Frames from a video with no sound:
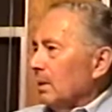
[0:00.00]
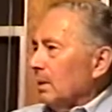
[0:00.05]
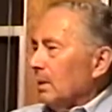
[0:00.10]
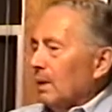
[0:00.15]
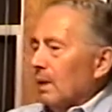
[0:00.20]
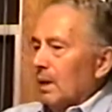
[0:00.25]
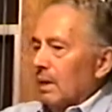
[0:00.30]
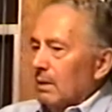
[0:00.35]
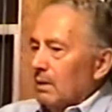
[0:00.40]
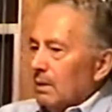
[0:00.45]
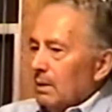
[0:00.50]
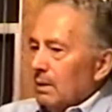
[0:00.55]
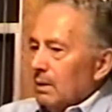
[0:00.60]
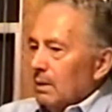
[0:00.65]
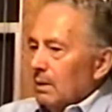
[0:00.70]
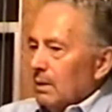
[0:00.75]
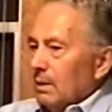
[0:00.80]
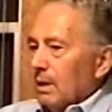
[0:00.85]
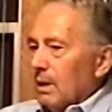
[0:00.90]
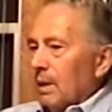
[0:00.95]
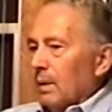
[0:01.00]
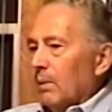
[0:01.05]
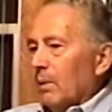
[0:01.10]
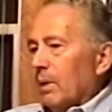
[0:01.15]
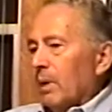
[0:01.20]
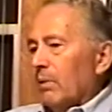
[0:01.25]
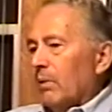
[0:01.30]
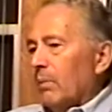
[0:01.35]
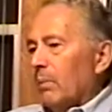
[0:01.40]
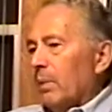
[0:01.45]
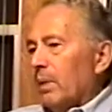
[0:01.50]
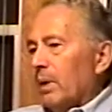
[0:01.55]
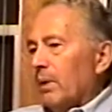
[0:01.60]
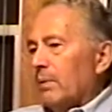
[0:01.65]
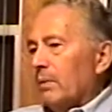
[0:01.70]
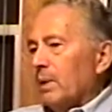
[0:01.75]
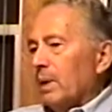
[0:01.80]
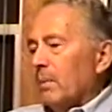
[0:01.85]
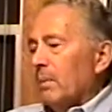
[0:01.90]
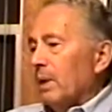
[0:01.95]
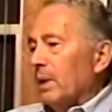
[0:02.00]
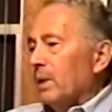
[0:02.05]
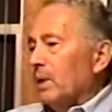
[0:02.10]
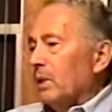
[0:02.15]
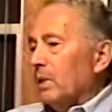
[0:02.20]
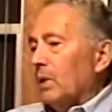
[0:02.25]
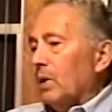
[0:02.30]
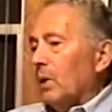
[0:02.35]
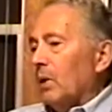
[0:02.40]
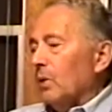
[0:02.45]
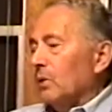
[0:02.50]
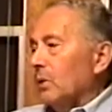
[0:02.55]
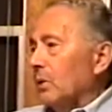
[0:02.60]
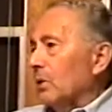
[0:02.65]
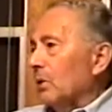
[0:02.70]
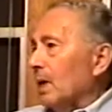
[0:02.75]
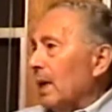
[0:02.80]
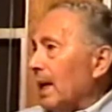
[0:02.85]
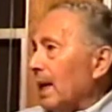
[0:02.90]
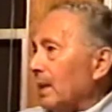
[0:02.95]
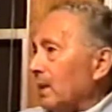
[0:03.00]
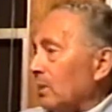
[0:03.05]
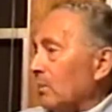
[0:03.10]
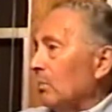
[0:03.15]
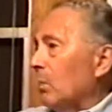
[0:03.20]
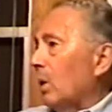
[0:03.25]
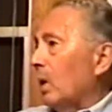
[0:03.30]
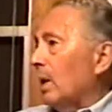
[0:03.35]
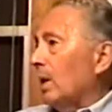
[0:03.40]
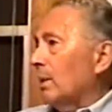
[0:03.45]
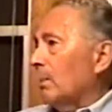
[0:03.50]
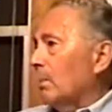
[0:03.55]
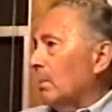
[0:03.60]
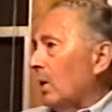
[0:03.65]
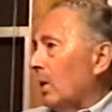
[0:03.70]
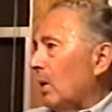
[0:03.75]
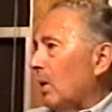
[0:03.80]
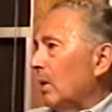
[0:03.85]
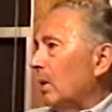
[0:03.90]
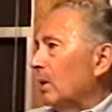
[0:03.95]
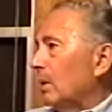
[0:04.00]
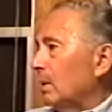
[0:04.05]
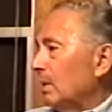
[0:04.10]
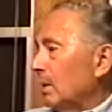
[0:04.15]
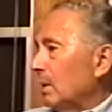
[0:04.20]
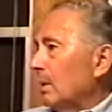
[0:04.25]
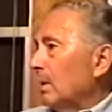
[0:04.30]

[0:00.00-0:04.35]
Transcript: You know, and if somebody just closed their eyes and bought them all,